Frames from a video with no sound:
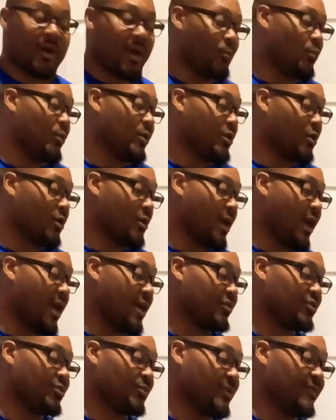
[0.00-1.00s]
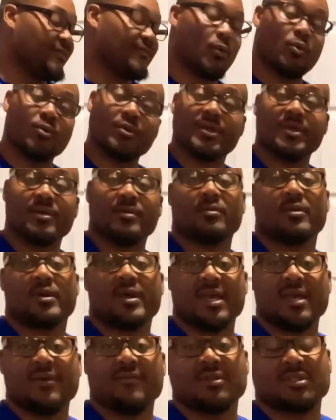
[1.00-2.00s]
we are at 340
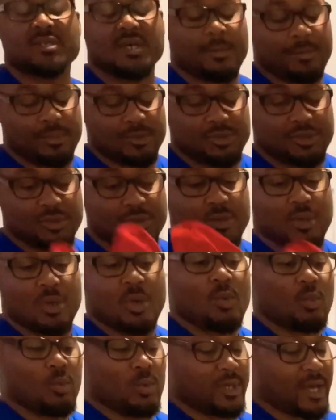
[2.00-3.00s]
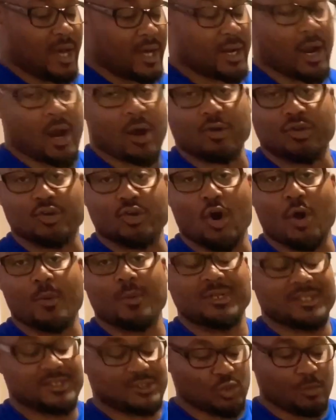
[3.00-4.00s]
even temperature. We got our
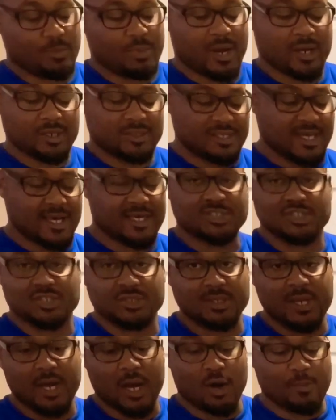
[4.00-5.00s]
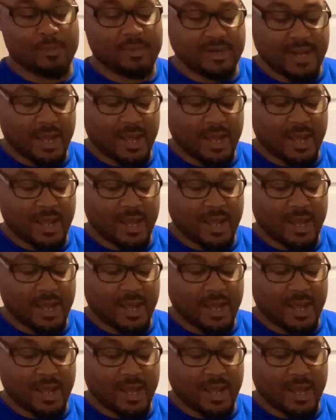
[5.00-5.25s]
garment. This is going to be our test garment.